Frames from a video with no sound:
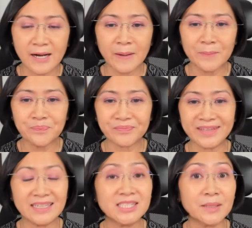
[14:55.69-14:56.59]
Um,
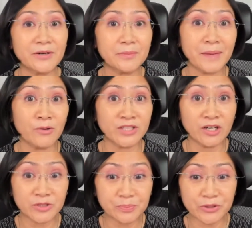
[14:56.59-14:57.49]
that's uh, powered
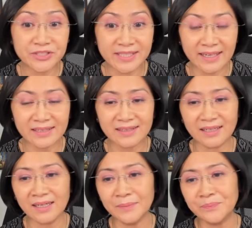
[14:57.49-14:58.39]
100%
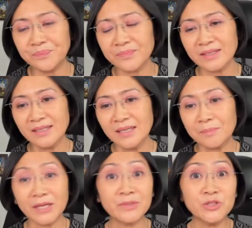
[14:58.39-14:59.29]
um,
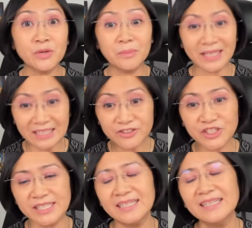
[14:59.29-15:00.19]
by renewable
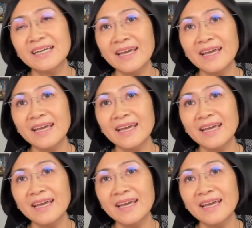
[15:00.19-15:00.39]
energy.